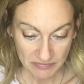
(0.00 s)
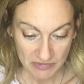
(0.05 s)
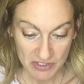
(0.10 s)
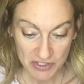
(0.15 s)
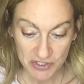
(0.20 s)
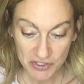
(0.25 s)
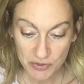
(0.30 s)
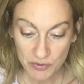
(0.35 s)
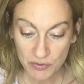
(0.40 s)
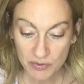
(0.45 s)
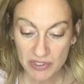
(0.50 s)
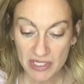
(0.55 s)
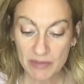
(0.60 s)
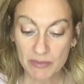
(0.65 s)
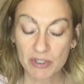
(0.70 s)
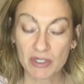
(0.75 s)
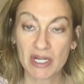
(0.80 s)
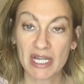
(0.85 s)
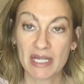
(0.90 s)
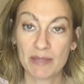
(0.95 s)
Soon they
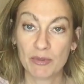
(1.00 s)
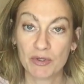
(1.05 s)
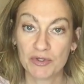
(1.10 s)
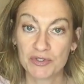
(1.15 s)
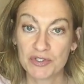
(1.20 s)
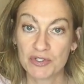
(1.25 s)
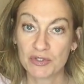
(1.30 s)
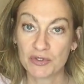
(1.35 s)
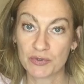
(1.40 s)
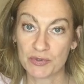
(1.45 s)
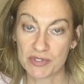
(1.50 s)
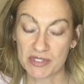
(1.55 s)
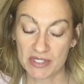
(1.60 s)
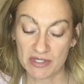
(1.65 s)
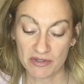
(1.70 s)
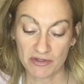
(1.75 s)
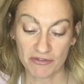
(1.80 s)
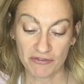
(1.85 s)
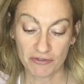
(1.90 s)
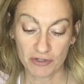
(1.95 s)
were able to
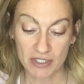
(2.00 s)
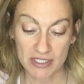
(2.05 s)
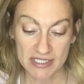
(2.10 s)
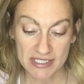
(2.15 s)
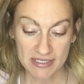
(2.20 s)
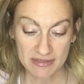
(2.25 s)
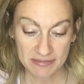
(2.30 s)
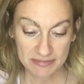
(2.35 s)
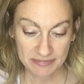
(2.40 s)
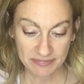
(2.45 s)
loosen the foot.